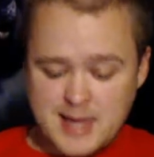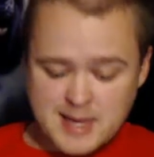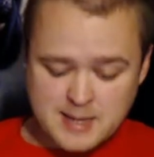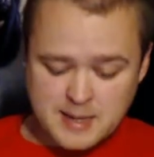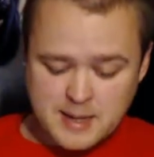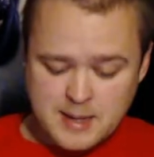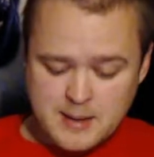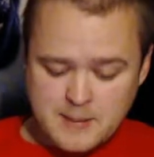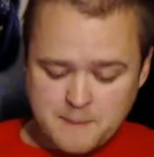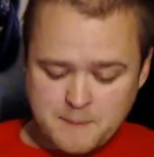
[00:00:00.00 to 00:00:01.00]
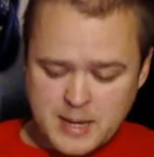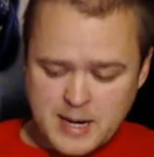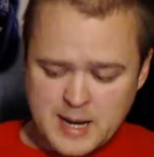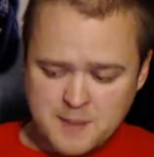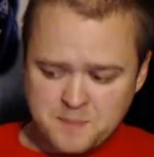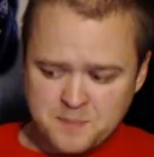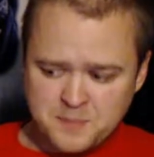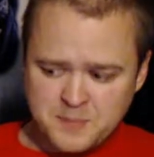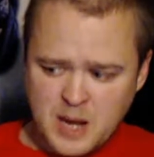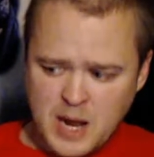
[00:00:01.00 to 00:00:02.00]
in. But um,
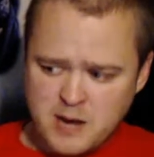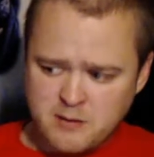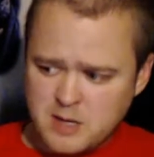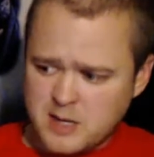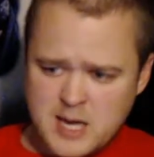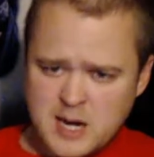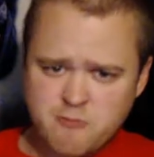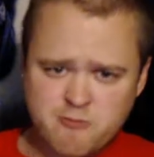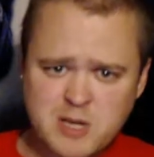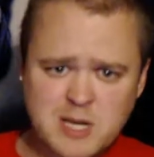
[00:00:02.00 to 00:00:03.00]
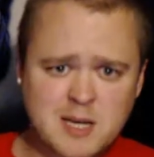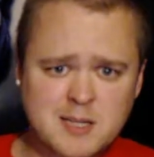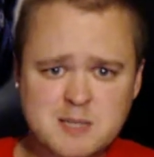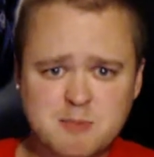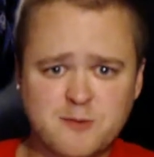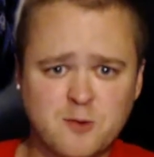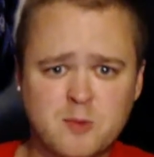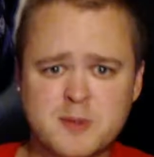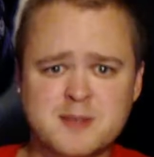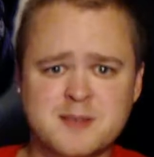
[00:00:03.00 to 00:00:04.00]
I again, I really like his
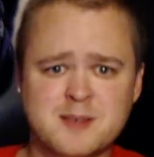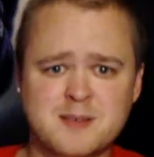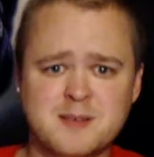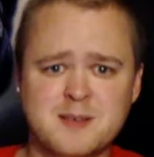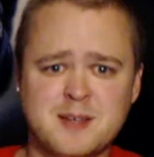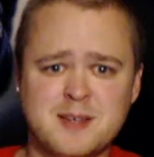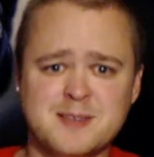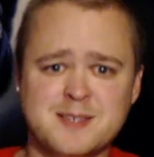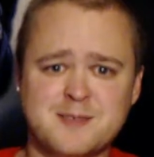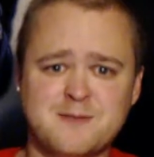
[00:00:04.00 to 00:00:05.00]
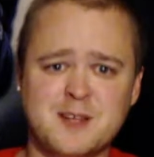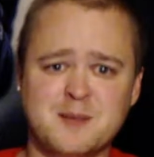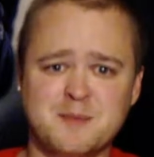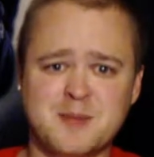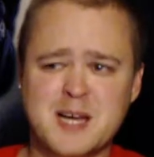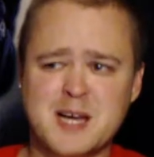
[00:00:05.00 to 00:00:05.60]
performance in this film.